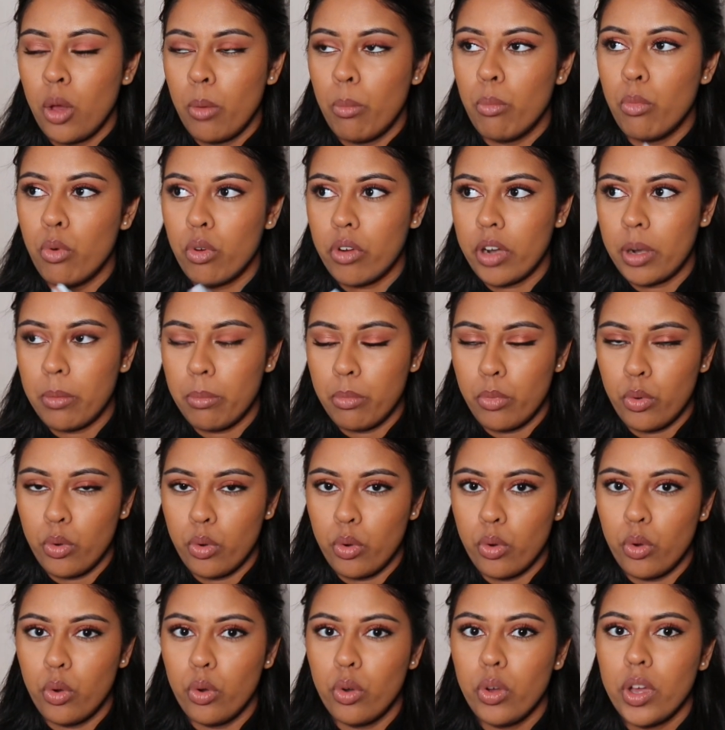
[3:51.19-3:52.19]
more and
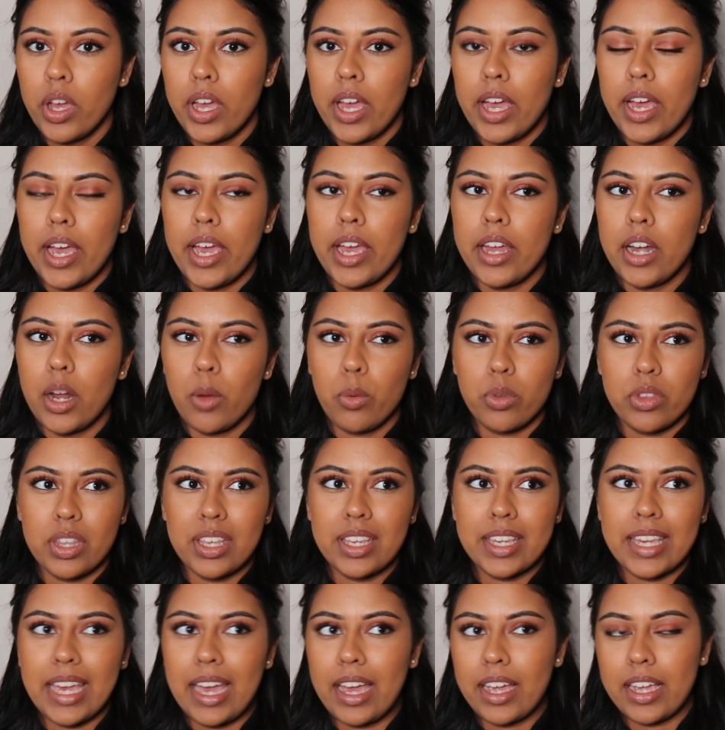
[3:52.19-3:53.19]
more, and I
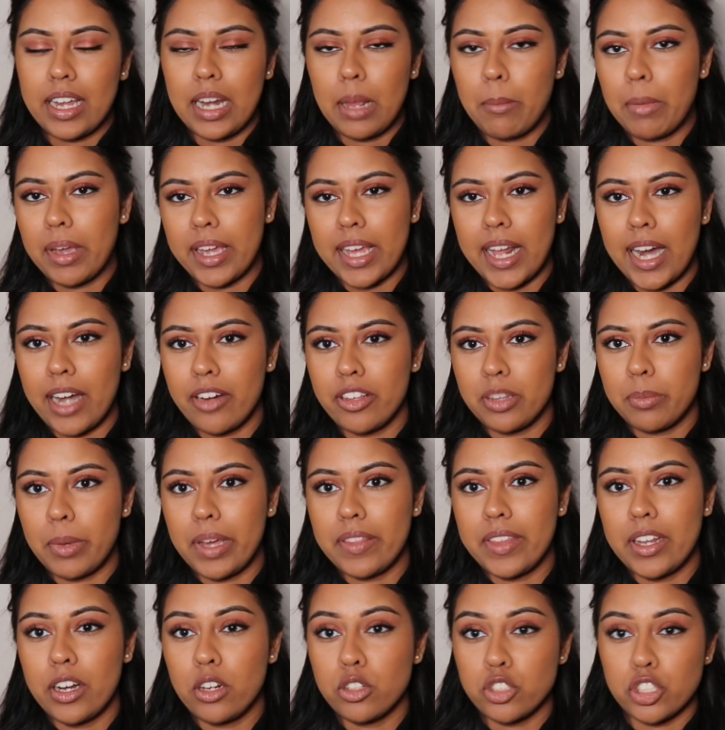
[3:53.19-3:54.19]
wasn't calculating my calories back then.